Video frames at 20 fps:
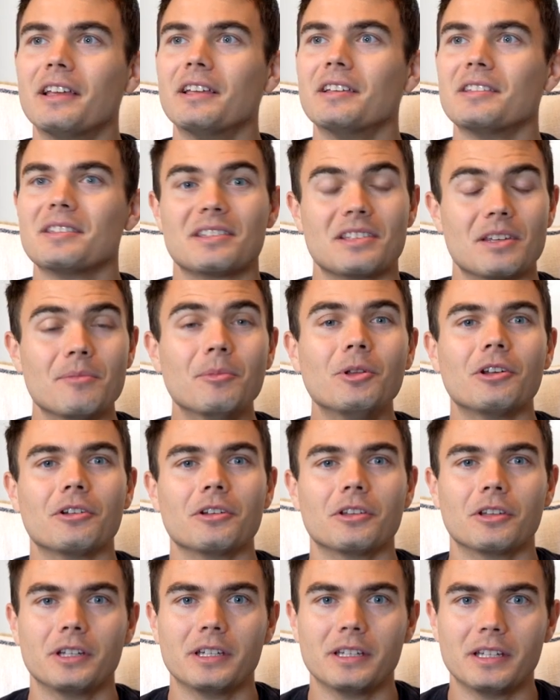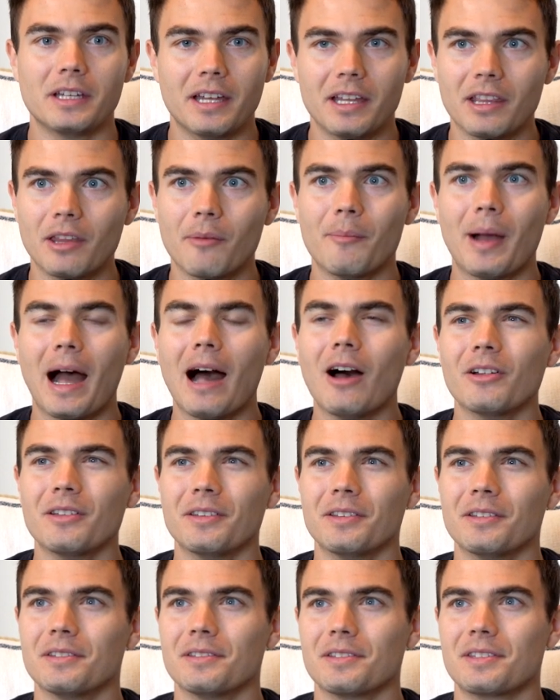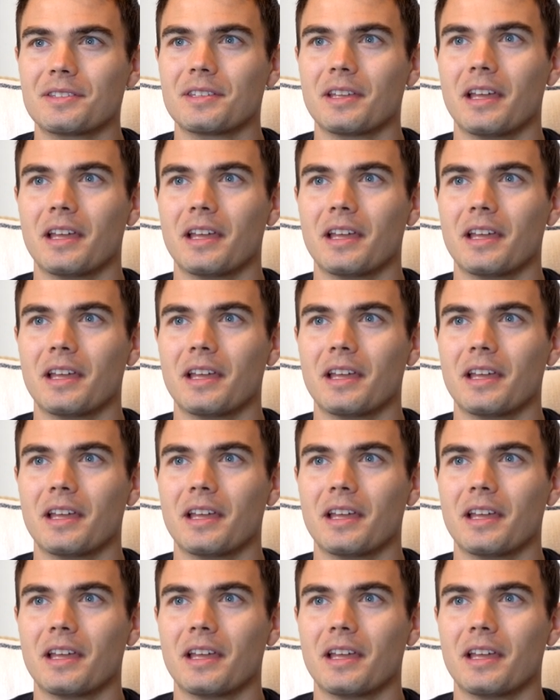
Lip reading: Similarly, in the mountains,